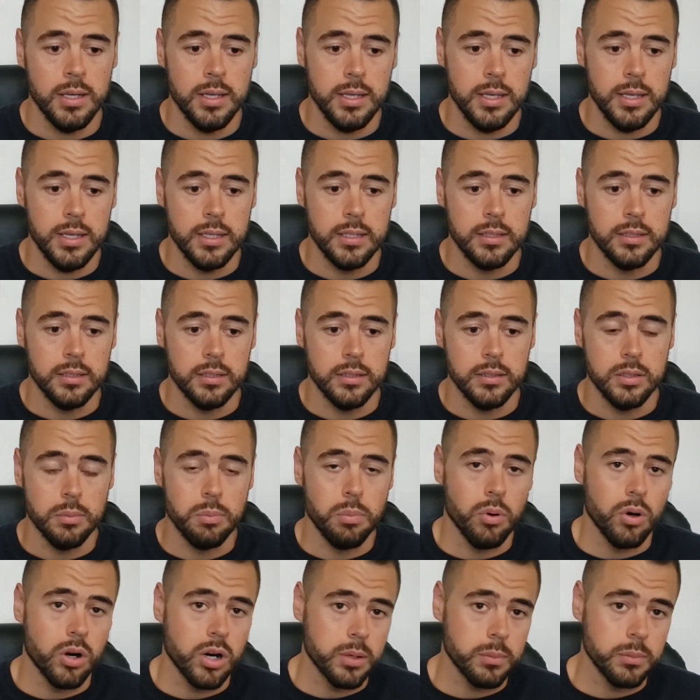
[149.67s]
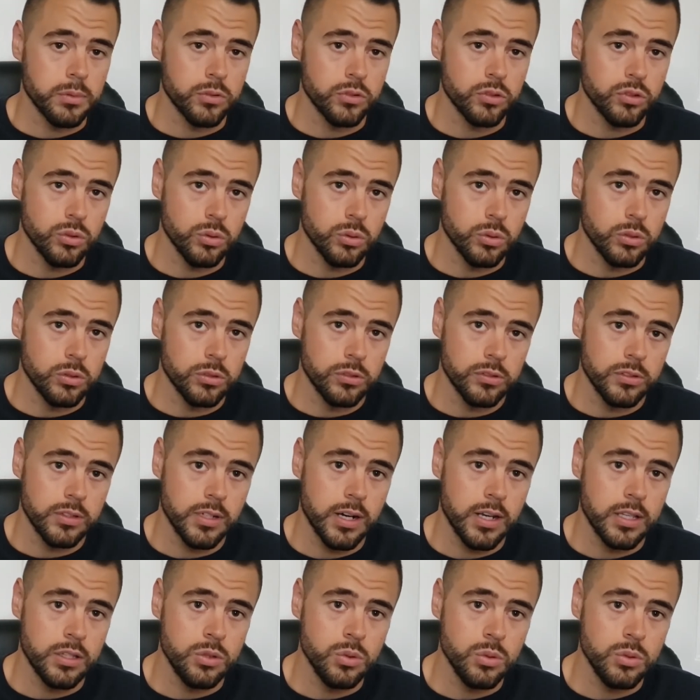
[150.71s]
in department stores that
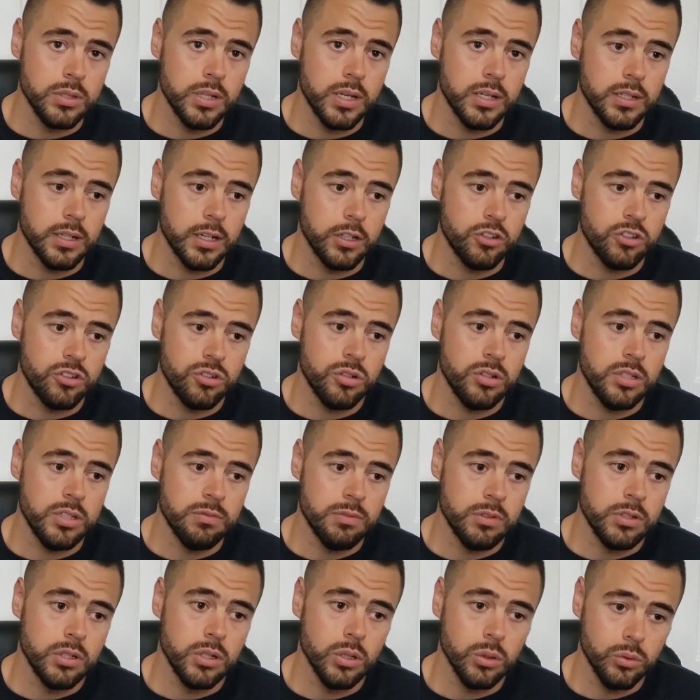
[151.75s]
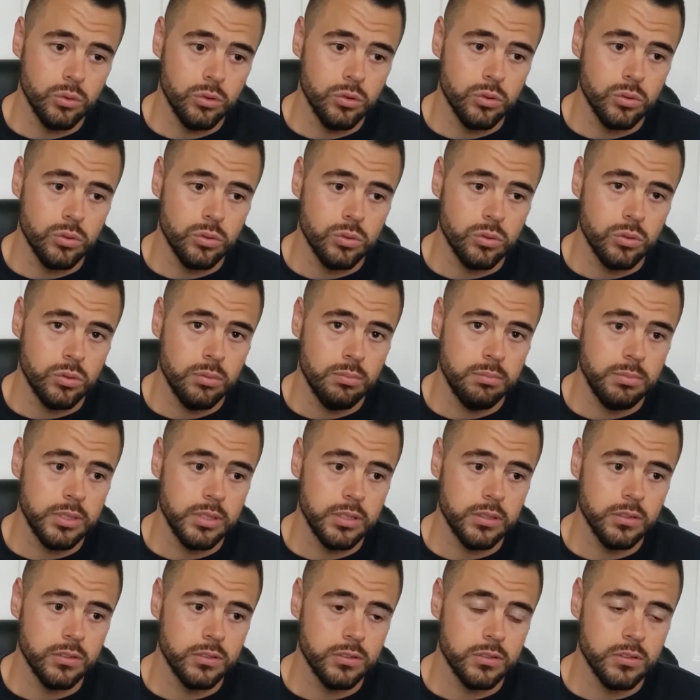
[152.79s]
I knew that I shouldn't even go to
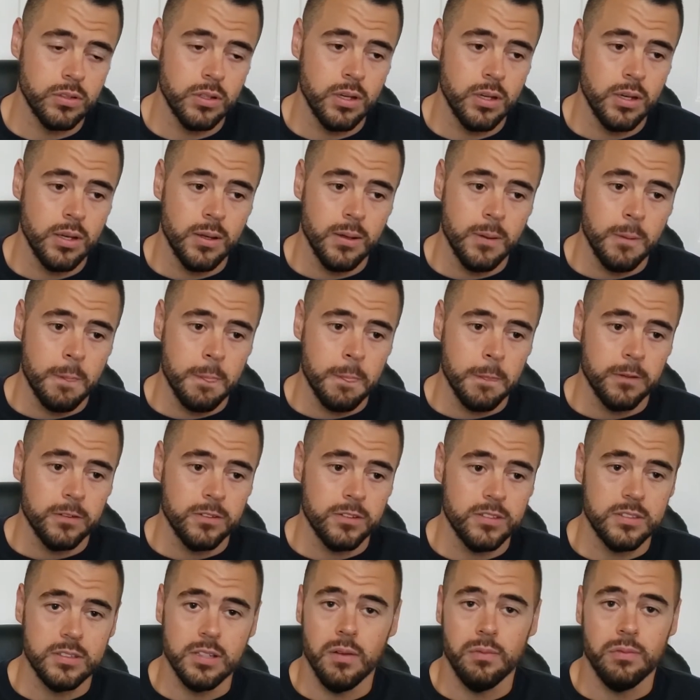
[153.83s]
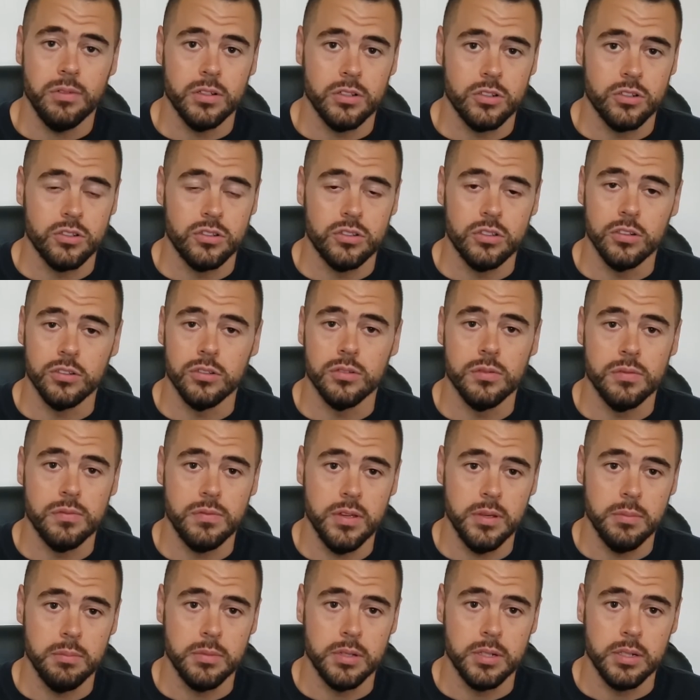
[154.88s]
because stuff that just doesn't
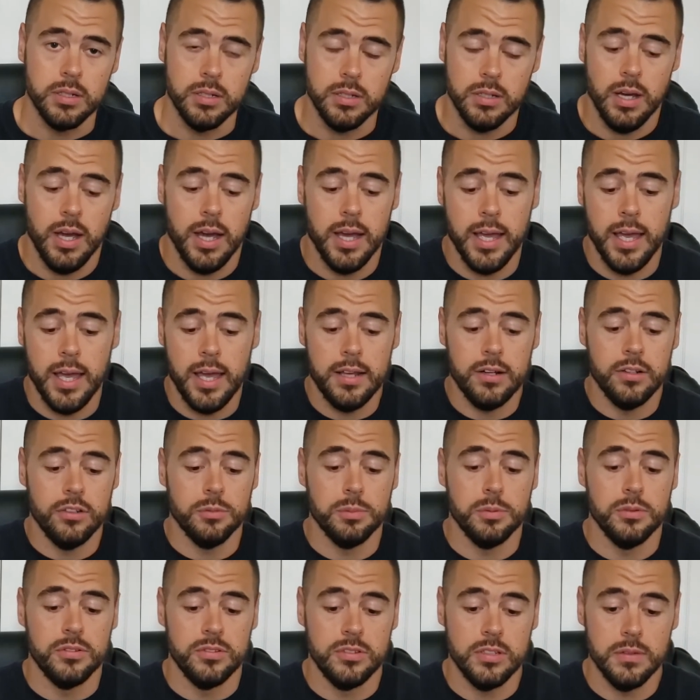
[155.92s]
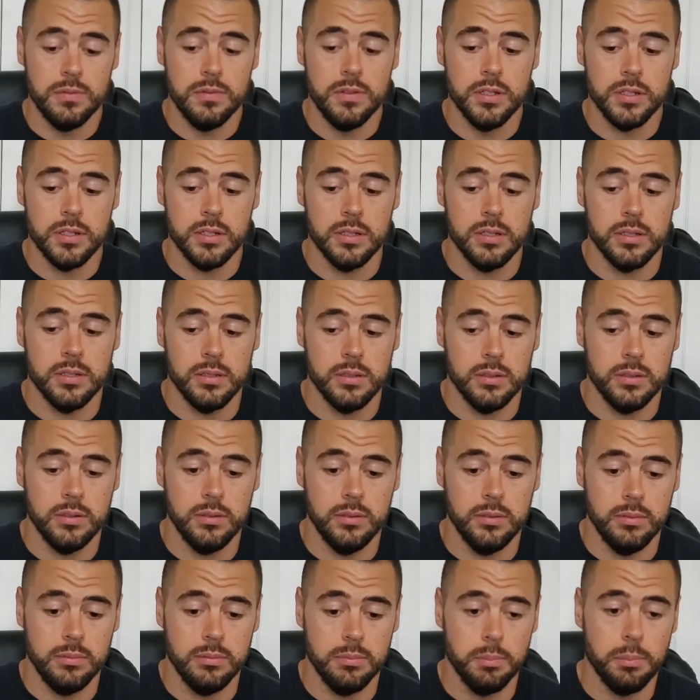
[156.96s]
fit me. I had a specific
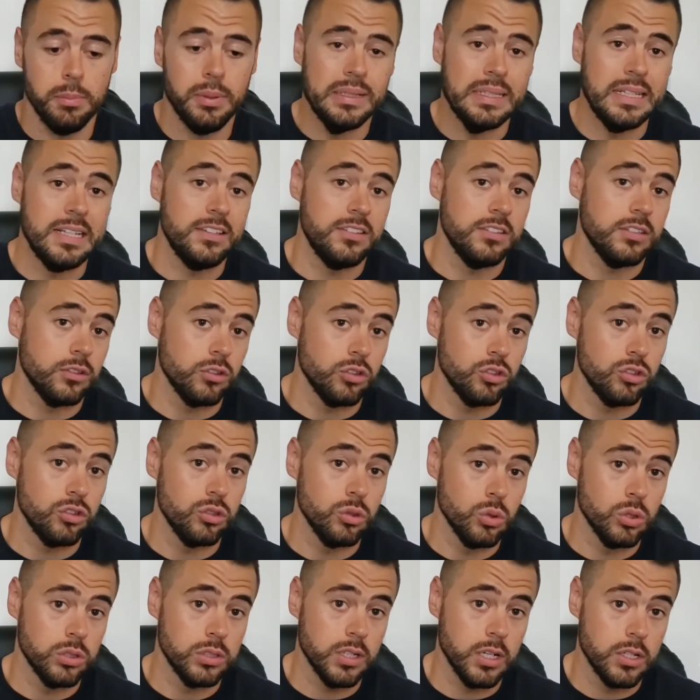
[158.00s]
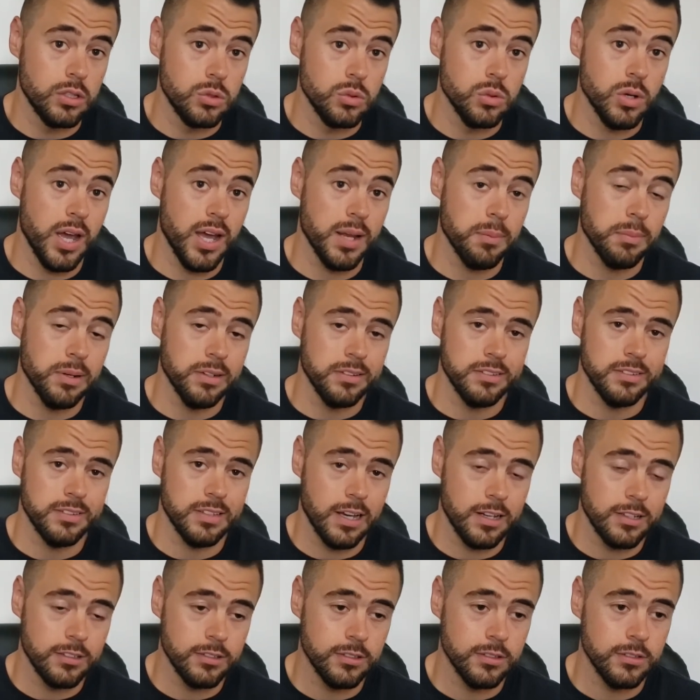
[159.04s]
place in a store that I knew had my
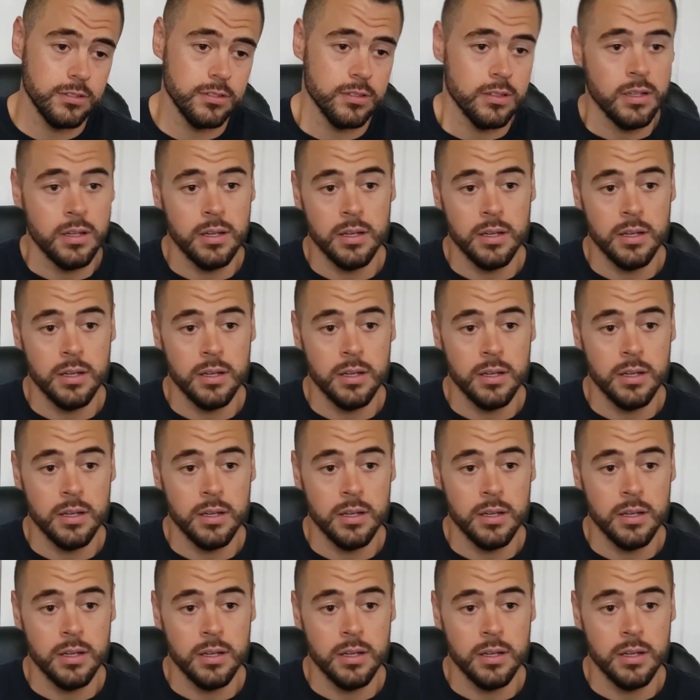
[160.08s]
sizes.